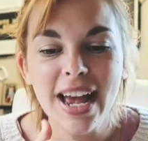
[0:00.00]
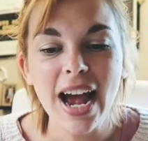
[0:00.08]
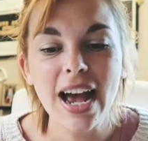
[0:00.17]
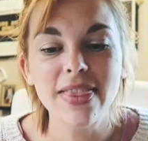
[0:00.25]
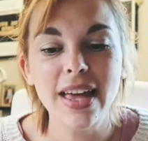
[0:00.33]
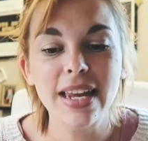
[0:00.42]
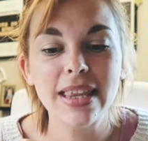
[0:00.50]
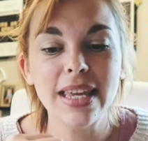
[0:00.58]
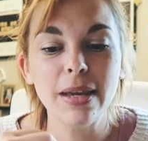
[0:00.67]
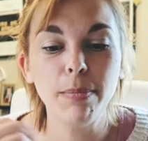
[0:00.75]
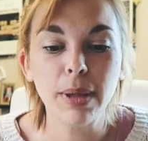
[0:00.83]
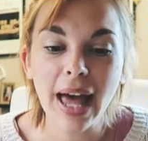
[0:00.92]
and then
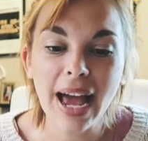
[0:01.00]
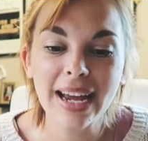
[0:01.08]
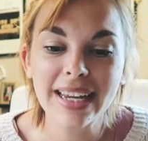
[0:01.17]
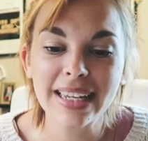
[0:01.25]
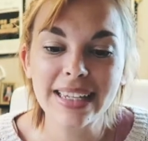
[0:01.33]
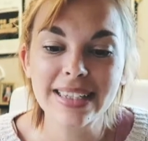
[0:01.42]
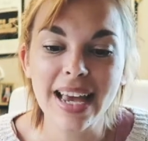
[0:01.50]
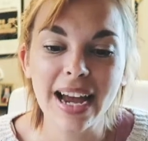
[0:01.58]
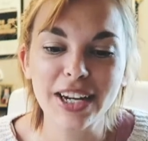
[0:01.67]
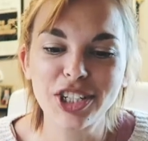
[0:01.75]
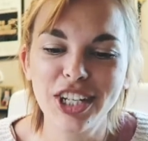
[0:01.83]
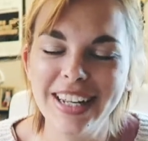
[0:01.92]
the black is
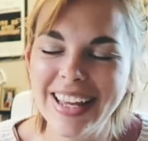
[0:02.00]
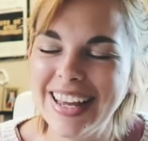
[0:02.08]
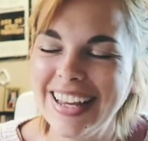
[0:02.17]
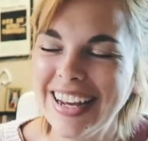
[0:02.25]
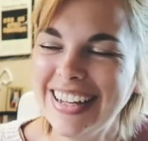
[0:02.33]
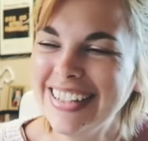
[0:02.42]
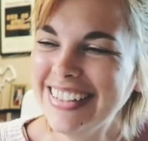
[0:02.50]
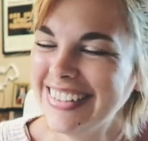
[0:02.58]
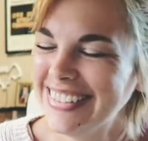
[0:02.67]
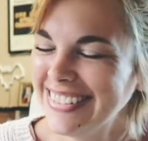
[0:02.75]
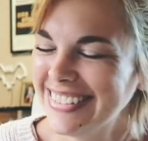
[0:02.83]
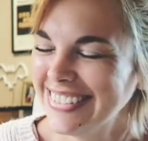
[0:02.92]
actually
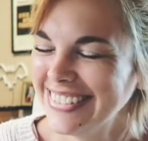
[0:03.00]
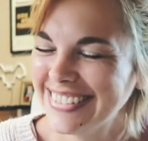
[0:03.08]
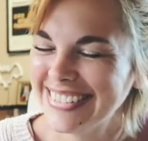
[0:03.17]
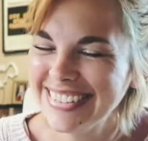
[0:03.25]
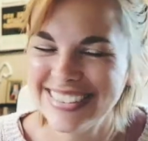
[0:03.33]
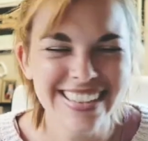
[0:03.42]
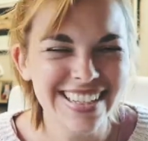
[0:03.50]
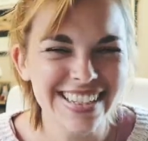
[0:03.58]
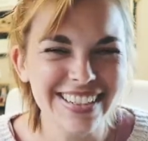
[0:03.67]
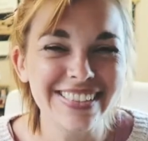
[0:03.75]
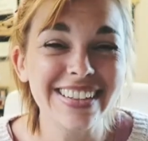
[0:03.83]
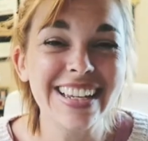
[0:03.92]
is
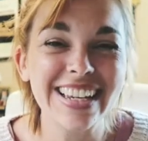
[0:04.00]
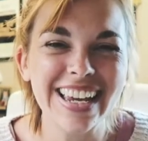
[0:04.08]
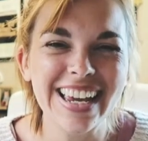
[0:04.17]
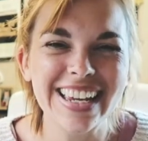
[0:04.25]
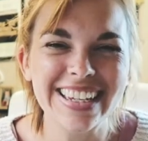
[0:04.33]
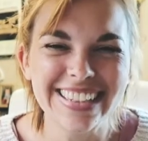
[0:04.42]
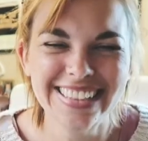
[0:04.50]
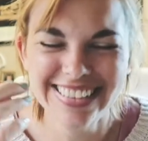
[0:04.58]
acrylic ink.